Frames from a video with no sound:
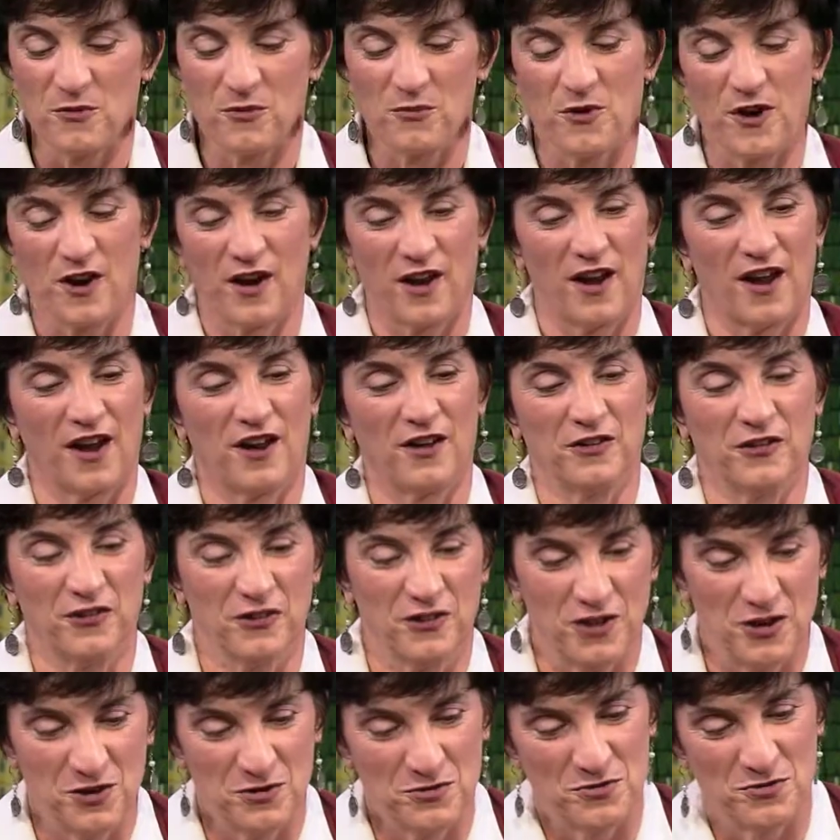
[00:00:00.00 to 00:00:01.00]
want to
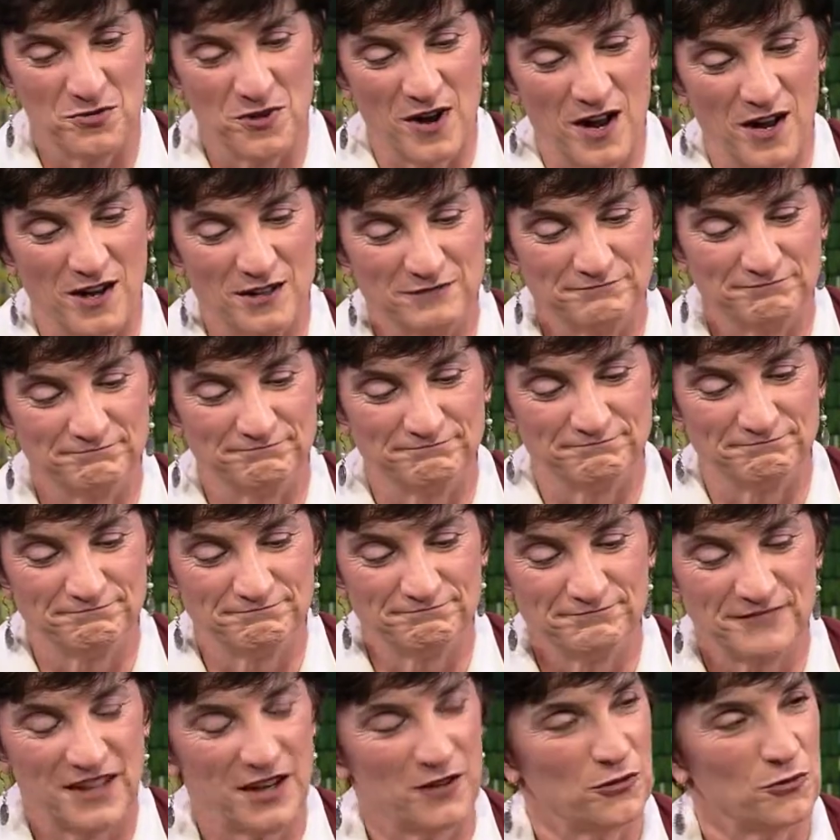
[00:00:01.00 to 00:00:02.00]
ask you, um,
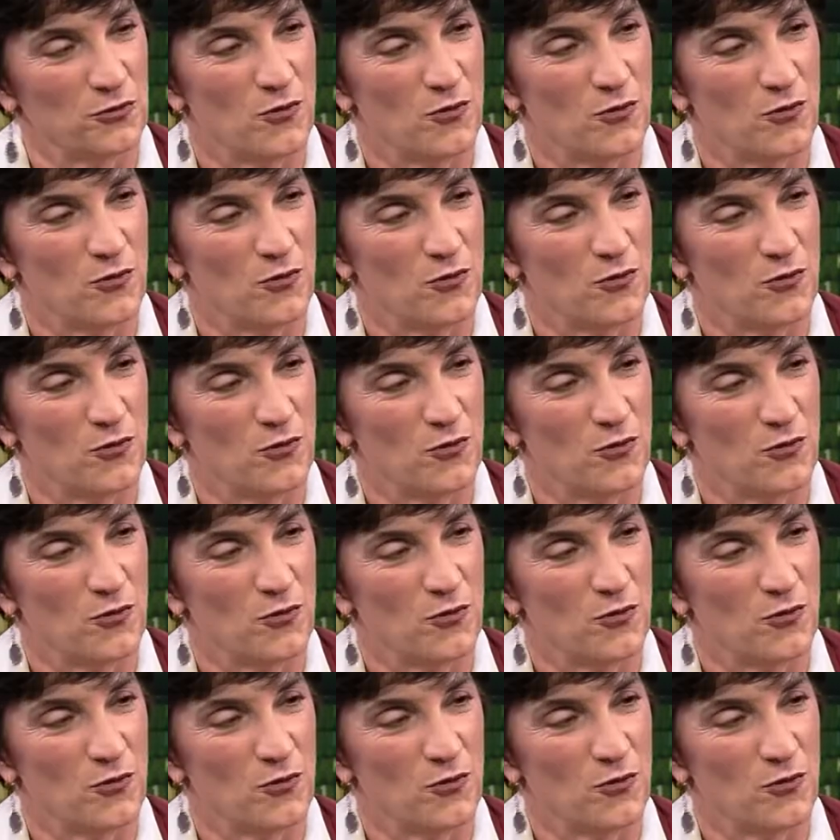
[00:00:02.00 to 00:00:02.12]
is